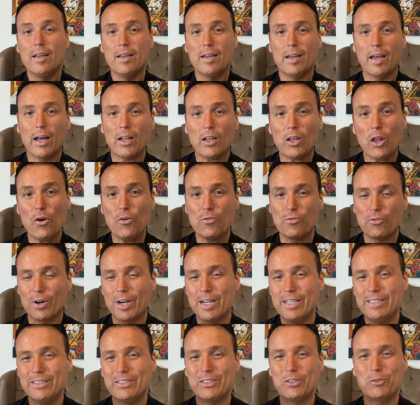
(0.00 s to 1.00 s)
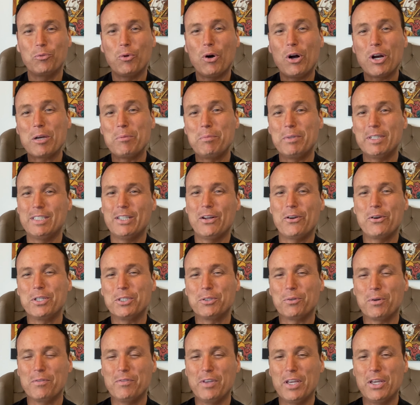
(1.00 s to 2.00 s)
Hello friends, and welcome to Tony's
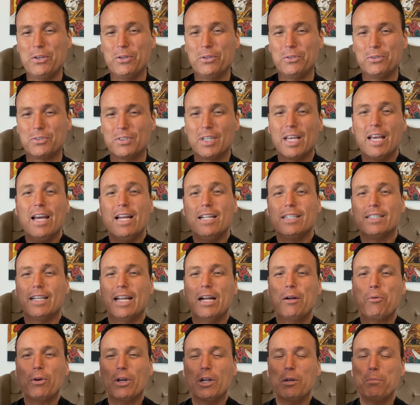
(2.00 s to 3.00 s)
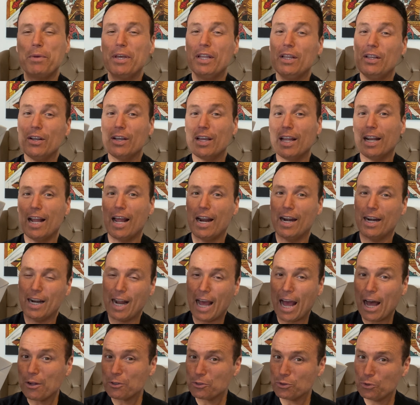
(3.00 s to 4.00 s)
Reviews. Today we're going to be looking at an
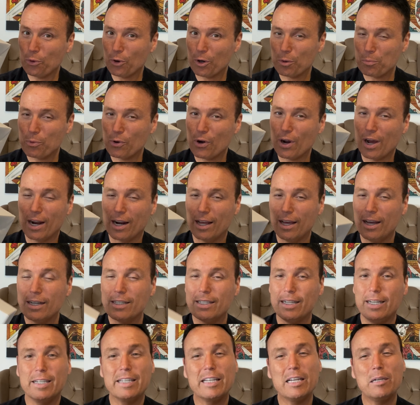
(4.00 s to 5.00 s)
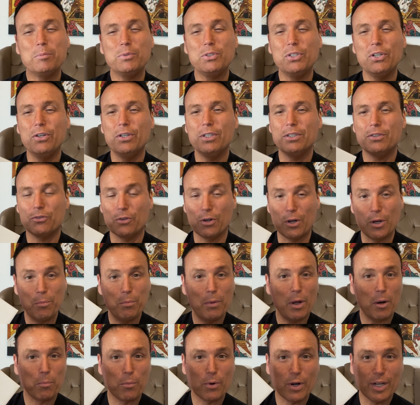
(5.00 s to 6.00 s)
outdoor product, and it comes to us from
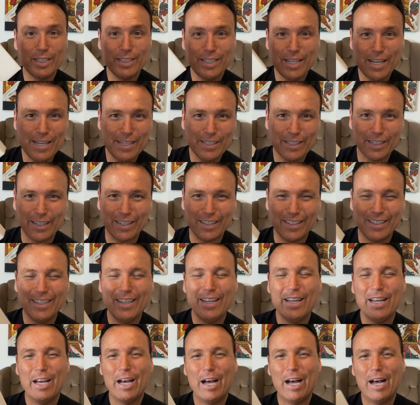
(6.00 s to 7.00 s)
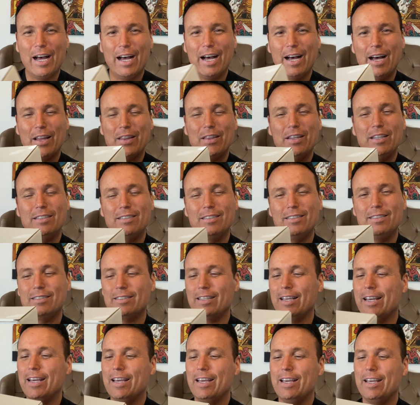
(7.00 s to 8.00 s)
Bridika. Uh, this is
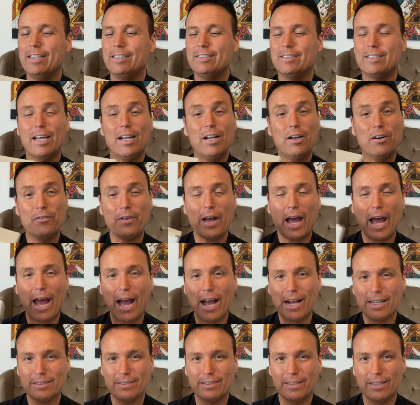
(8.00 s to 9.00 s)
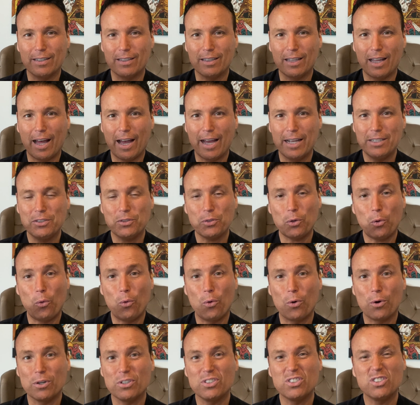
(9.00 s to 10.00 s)
a set of accent lights
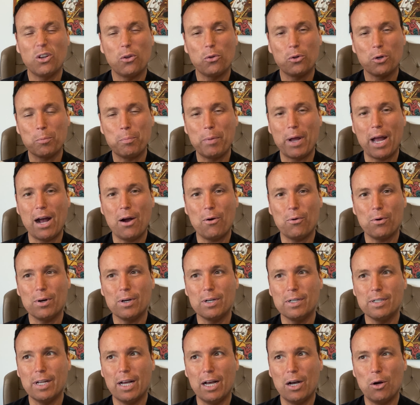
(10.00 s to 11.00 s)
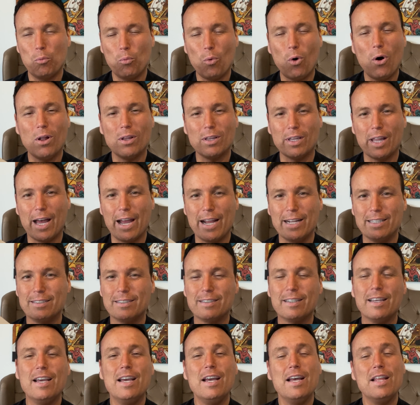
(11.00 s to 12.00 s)
or solar powered uh, wall lights
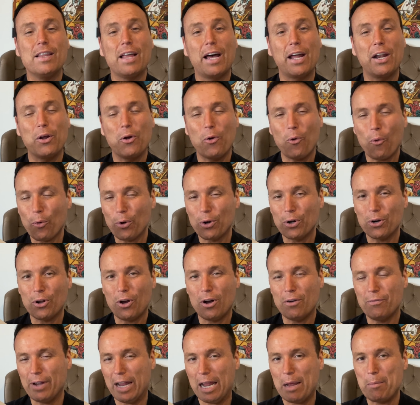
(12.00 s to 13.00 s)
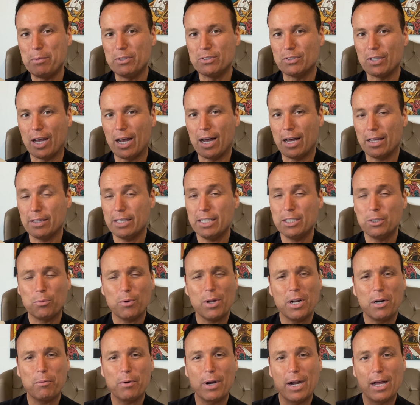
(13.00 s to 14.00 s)
that I ordered off Amazon. These run
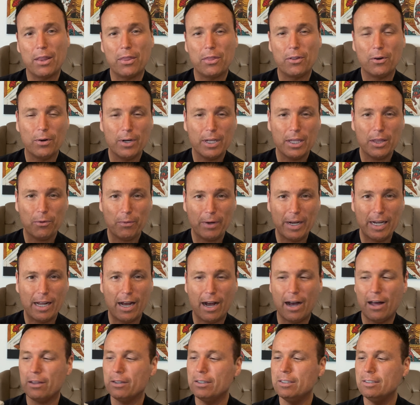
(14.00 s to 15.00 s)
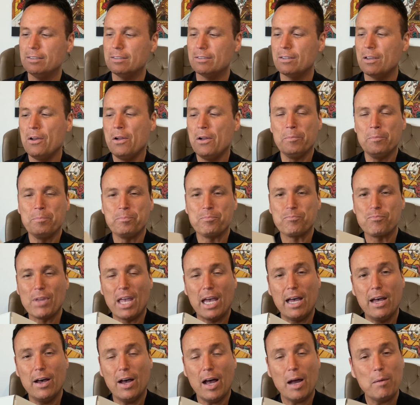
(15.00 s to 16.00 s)
around thirty-three dollars.
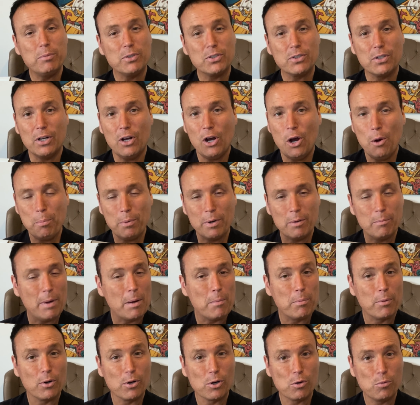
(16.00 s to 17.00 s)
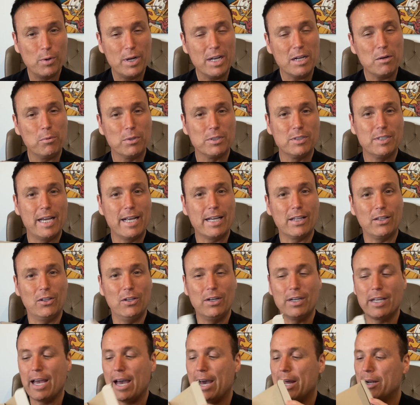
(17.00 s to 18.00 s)
Uh, I'm just going to open them up real quick and we'll take a
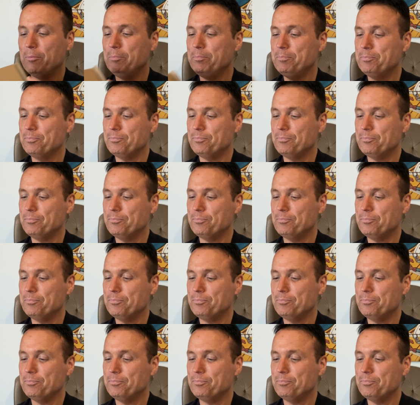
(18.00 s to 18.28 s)
look at them.